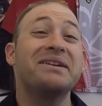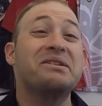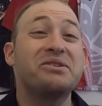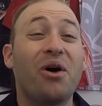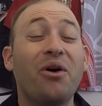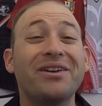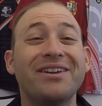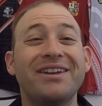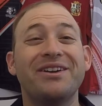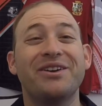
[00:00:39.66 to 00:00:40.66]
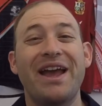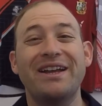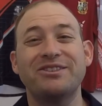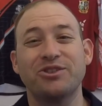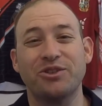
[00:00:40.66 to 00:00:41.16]
Tongan
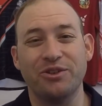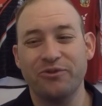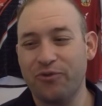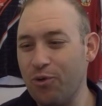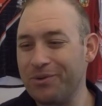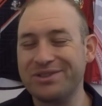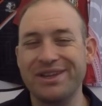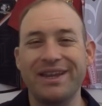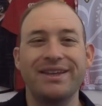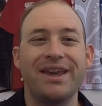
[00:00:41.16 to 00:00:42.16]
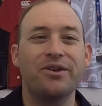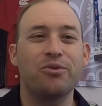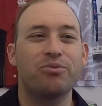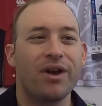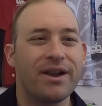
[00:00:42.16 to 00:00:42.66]
international, former San Diego
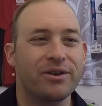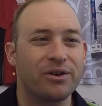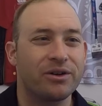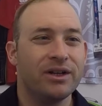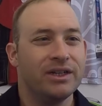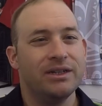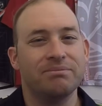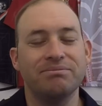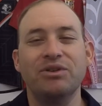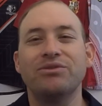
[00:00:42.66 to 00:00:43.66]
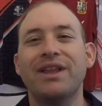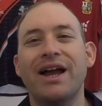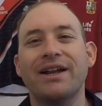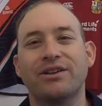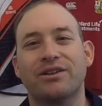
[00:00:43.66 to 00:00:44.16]
Breaker,
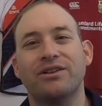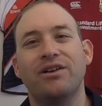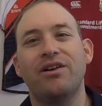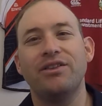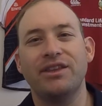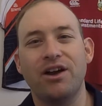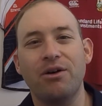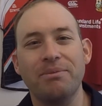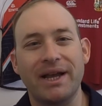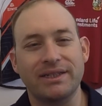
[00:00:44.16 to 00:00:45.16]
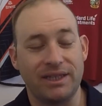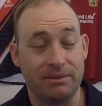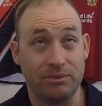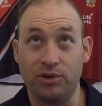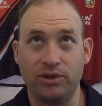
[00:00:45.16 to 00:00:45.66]
moonlighter on the on-back
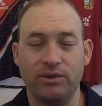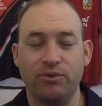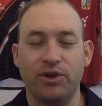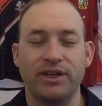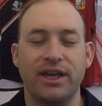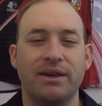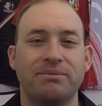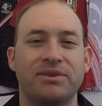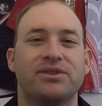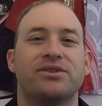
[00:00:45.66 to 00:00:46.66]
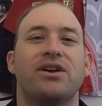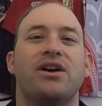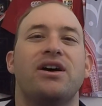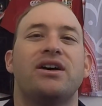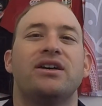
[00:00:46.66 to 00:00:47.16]
team. Only one game this
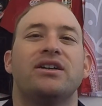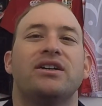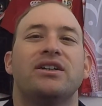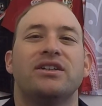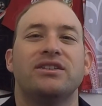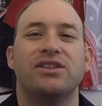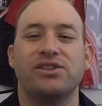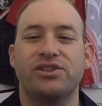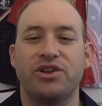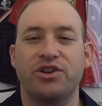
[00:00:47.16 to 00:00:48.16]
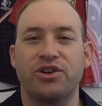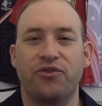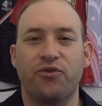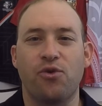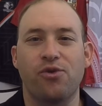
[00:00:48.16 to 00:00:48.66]
year
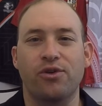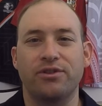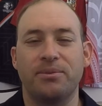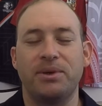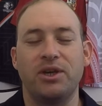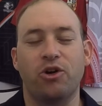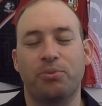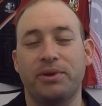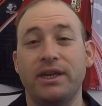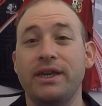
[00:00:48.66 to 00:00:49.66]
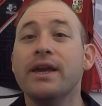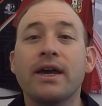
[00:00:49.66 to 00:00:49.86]
for the PRP.